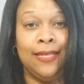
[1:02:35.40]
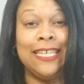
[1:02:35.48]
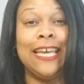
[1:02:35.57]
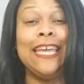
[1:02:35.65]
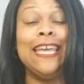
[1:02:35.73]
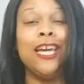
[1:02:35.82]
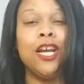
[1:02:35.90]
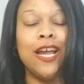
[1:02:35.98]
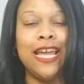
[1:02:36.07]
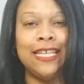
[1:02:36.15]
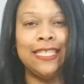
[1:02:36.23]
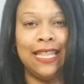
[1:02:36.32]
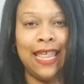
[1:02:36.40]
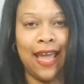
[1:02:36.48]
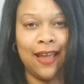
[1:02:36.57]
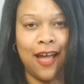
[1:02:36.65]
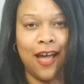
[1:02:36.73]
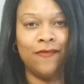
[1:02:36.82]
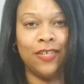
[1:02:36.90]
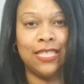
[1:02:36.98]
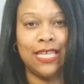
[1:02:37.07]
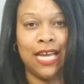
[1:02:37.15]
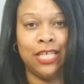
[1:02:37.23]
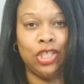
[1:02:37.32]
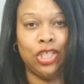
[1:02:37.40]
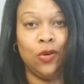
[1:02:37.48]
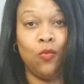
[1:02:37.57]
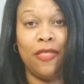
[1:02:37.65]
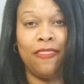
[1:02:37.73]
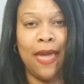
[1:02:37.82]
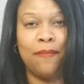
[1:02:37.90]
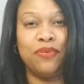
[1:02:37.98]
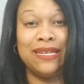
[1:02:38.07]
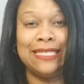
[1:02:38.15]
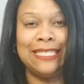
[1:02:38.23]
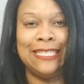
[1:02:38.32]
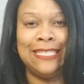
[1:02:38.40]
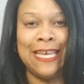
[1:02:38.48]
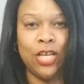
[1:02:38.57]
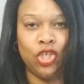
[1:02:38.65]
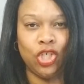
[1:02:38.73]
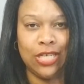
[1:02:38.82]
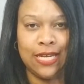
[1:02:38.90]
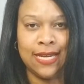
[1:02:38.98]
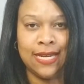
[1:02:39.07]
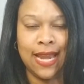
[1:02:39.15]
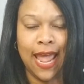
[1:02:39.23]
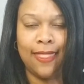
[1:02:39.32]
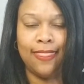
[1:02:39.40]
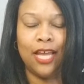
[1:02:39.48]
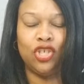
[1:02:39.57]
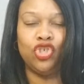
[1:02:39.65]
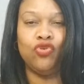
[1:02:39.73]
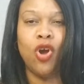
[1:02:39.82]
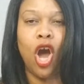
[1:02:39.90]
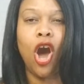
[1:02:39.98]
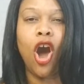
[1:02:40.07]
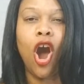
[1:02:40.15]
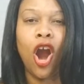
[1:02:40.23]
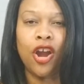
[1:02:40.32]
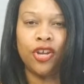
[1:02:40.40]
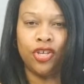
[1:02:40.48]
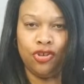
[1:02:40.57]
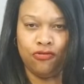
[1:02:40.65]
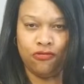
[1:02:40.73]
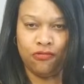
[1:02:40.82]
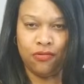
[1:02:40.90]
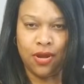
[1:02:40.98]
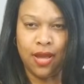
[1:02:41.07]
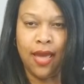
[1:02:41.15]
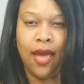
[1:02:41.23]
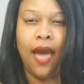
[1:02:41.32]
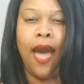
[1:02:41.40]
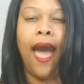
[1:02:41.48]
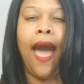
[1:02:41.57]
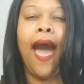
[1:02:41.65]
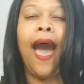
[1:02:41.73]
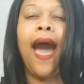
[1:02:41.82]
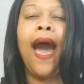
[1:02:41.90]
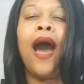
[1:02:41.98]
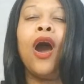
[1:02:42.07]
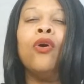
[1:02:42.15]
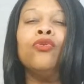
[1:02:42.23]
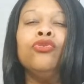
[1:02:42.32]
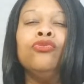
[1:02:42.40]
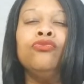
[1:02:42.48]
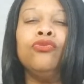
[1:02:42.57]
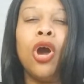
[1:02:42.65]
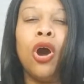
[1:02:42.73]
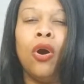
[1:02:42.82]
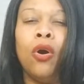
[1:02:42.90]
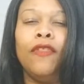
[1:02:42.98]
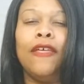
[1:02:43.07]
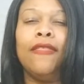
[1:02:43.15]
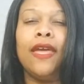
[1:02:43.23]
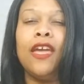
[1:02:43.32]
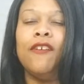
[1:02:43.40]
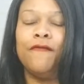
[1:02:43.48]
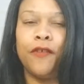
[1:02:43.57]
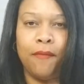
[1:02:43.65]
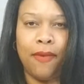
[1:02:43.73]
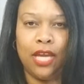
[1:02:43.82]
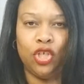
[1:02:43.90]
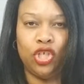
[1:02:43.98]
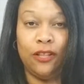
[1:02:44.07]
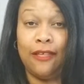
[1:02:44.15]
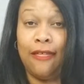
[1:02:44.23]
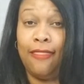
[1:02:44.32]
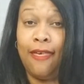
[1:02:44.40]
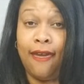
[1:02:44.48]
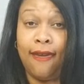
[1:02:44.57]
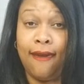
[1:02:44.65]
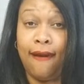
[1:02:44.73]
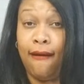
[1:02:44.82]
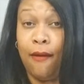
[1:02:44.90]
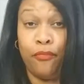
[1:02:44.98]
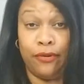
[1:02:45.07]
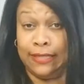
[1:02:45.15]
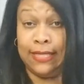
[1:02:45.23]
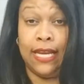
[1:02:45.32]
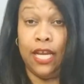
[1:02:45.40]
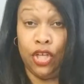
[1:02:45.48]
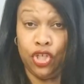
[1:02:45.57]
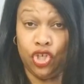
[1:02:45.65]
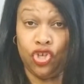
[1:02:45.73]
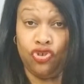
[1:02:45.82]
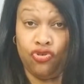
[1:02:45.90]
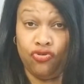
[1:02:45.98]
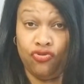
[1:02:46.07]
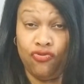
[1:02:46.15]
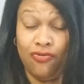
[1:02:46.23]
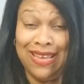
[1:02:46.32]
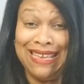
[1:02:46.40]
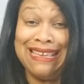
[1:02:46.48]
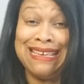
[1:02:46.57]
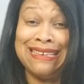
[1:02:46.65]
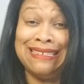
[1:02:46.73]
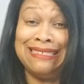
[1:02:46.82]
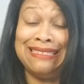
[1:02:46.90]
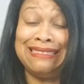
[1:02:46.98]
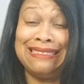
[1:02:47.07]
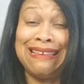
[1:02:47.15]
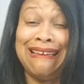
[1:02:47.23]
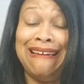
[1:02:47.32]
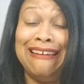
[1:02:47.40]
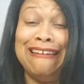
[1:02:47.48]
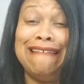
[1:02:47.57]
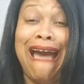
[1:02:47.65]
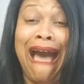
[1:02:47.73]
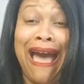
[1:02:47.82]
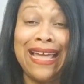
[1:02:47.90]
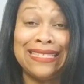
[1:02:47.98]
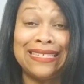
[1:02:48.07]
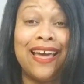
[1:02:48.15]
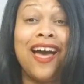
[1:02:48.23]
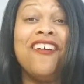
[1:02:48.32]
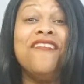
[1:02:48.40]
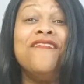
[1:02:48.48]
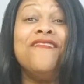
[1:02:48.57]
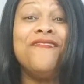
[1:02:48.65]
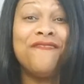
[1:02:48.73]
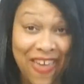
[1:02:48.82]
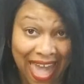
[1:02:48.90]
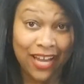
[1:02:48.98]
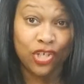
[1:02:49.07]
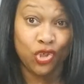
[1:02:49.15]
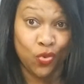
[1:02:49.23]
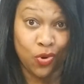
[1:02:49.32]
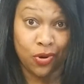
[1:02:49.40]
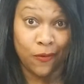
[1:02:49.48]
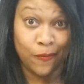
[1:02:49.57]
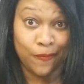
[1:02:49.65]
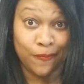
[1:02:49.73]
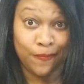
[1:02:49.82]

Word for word: to enter into that conversation with a position and that you argue how you know that the information that they are presenting to you is not factual.